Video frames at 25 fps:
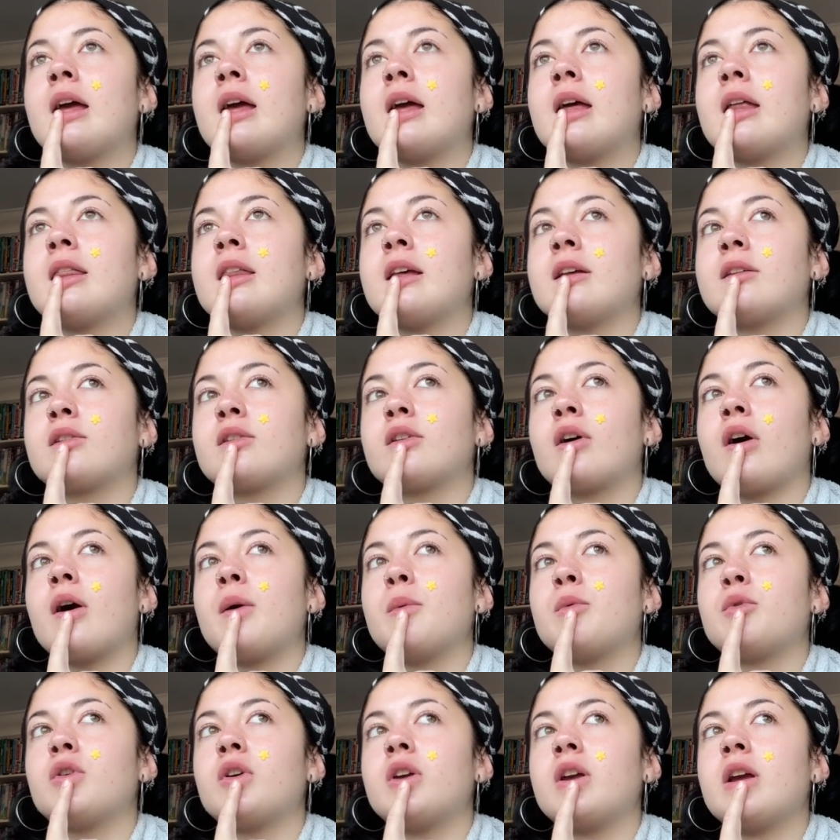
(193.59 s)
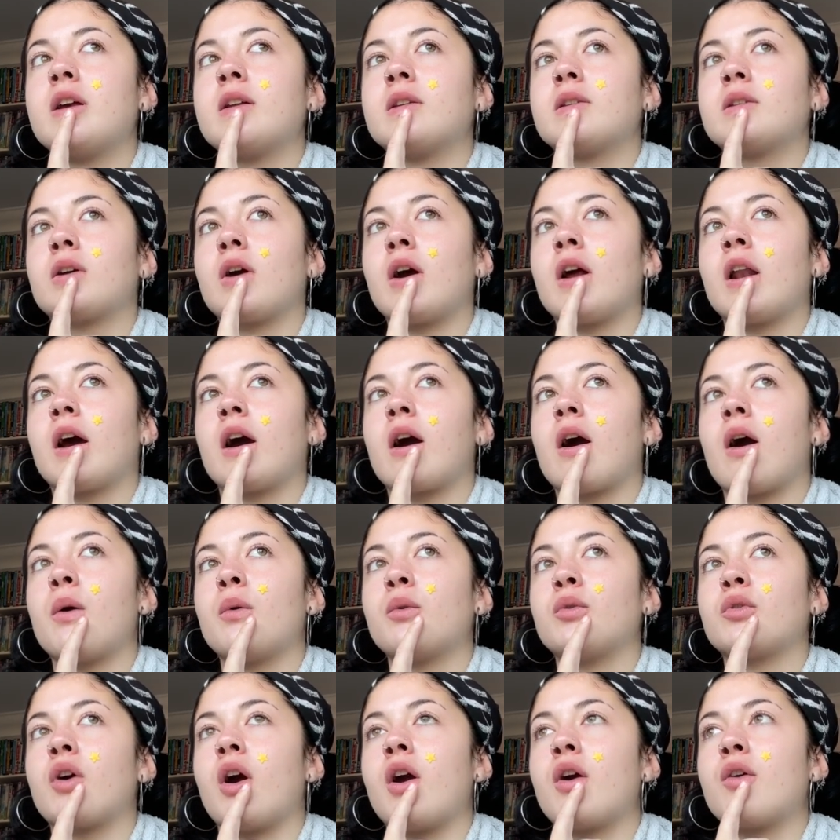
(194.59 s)
this time 2 years ago, like I
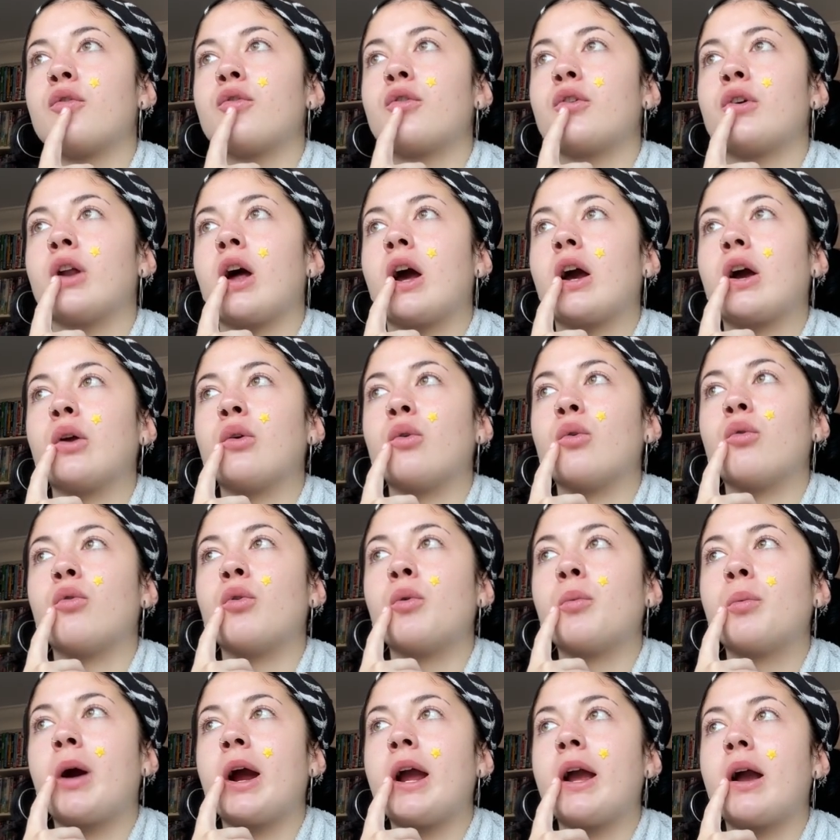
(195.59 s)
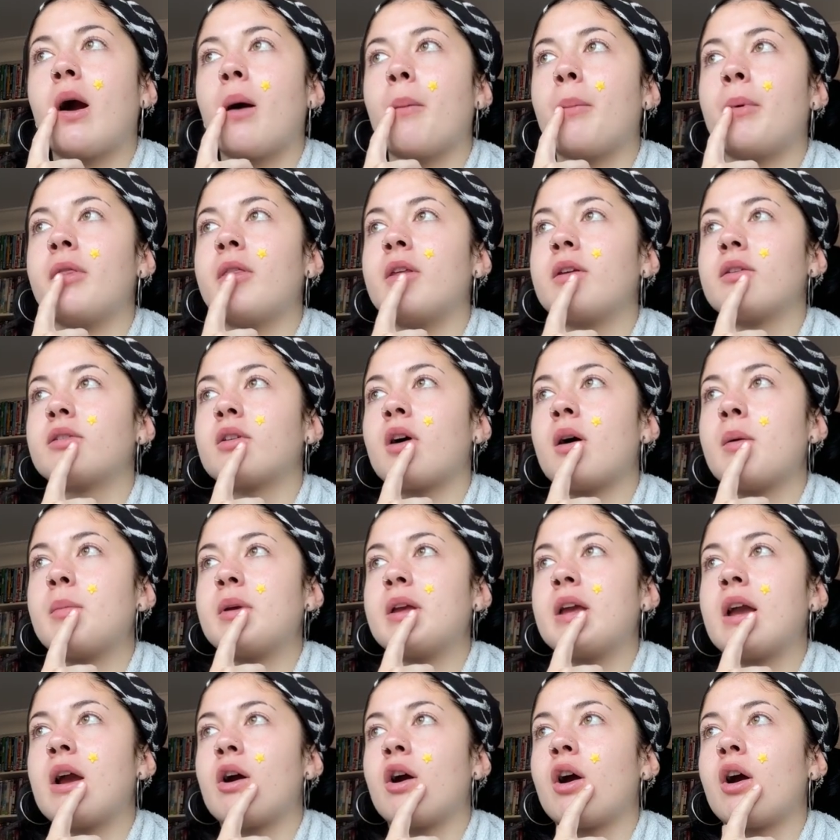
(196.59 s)
was going through like an awful breakup, and this time a
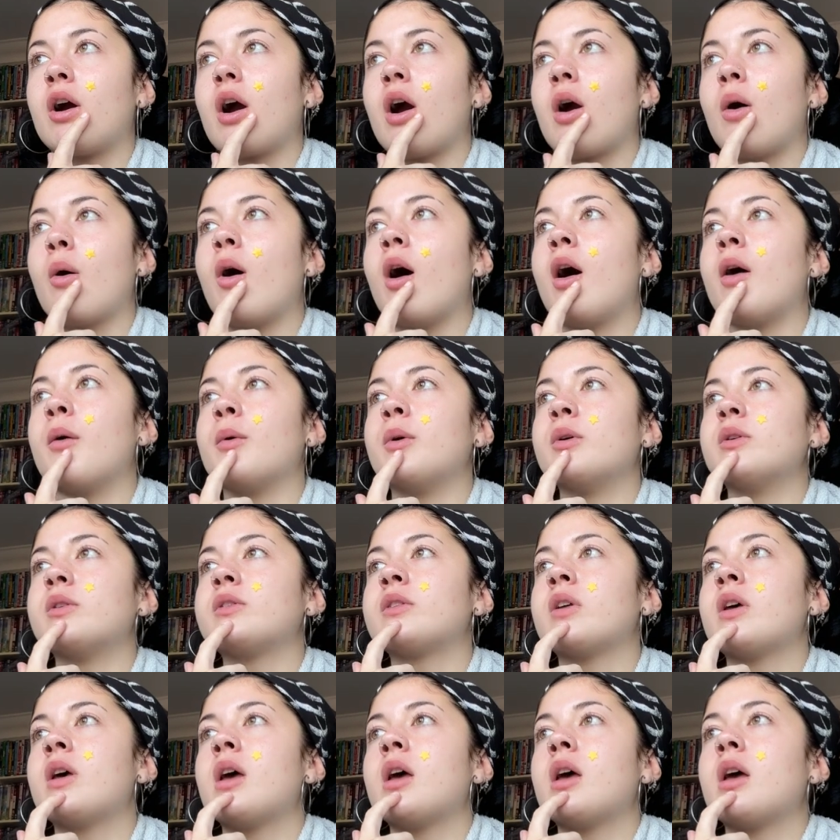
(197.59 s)
year ago I was